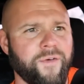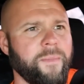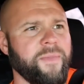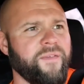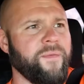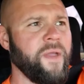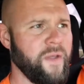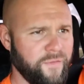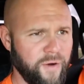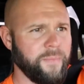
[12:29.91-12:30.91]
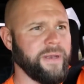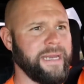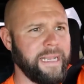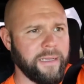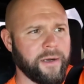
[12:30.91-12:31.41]
from the
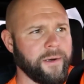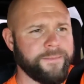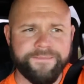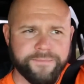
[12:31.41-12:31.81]
dealer.